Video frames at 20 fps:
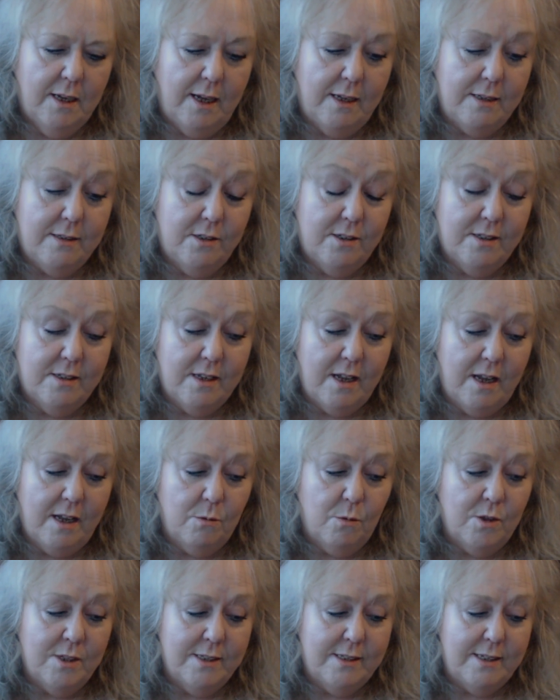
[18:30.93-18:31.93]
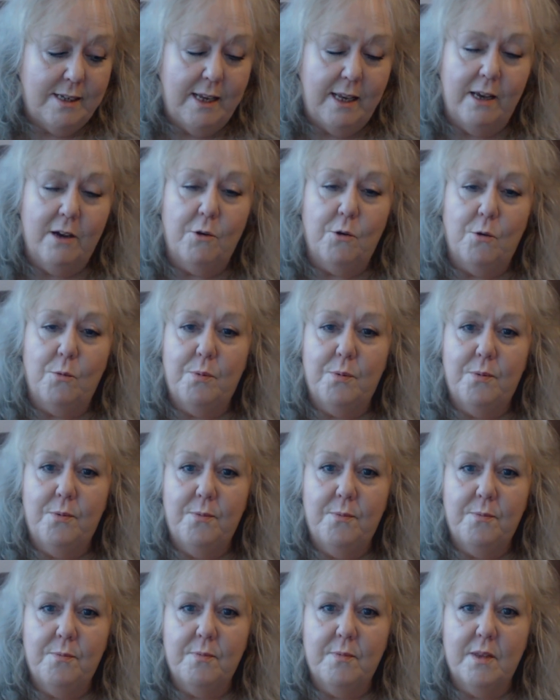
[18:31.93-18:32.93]
I, just, I want to help,
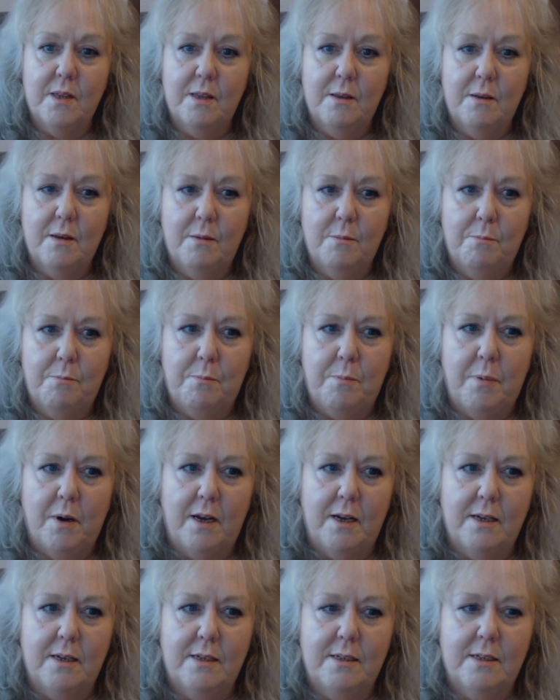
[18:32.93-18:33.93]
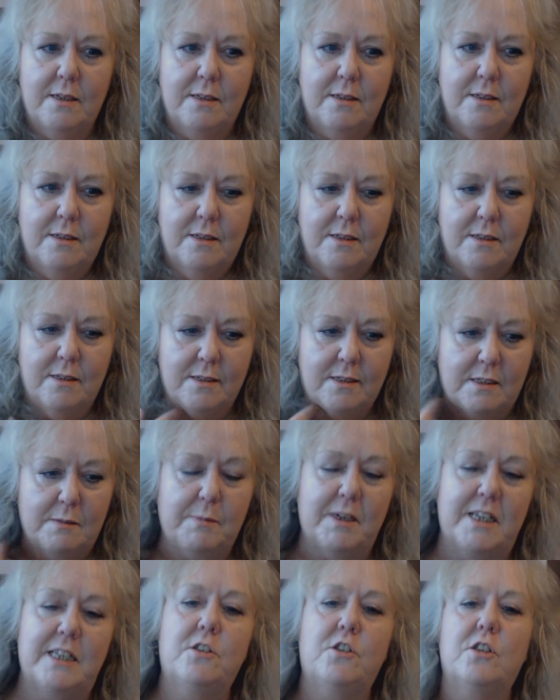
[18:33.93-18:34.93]
but
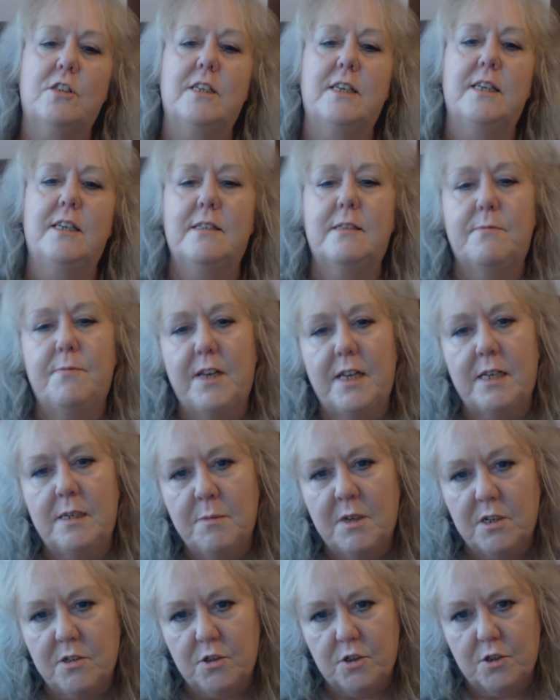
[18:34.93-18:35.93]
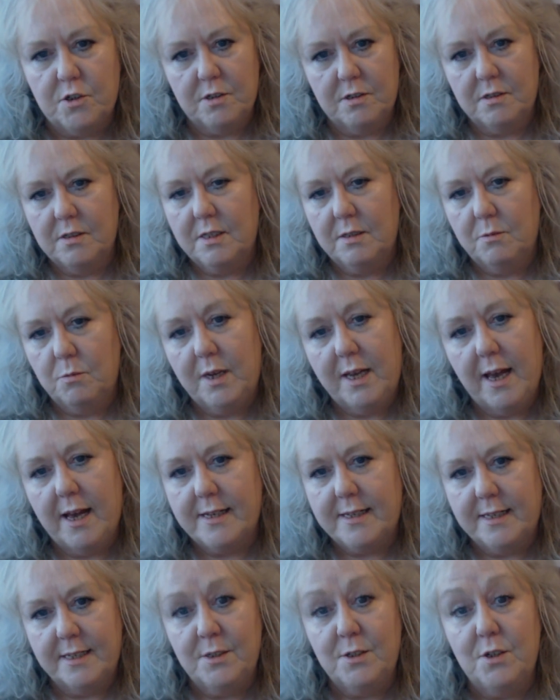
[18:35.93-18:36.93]
spiritually is very much the way
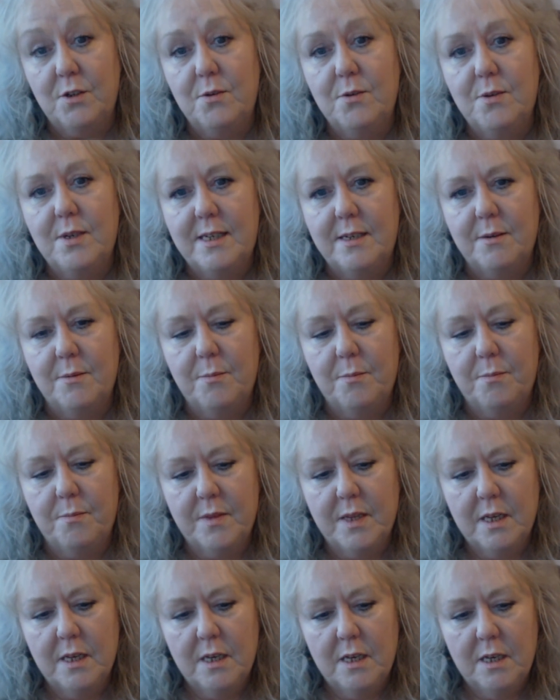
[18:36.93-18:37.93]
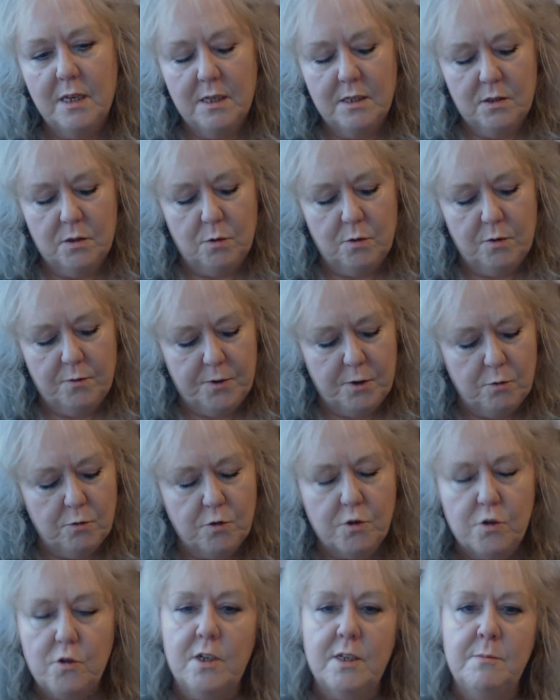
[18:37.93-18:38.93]
I can do it. So if you'll
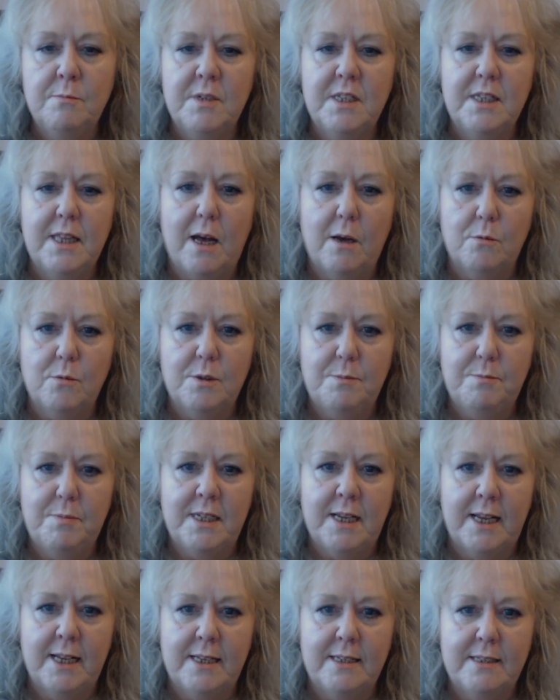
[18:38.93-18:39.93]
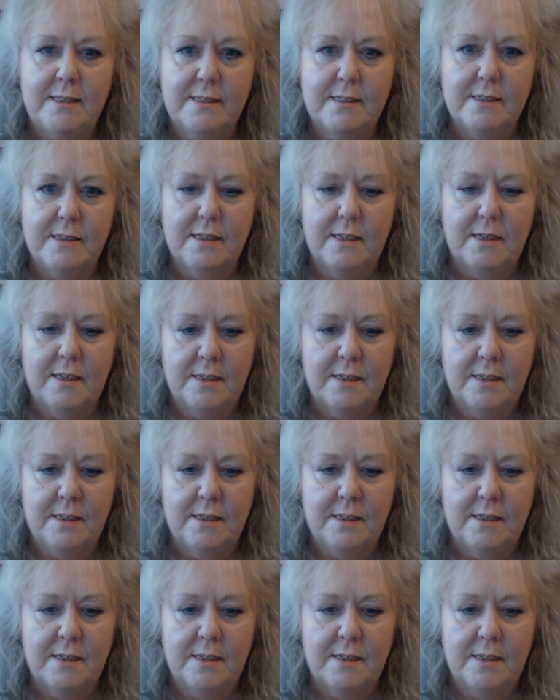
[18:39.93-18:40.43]
join me, that would be nice.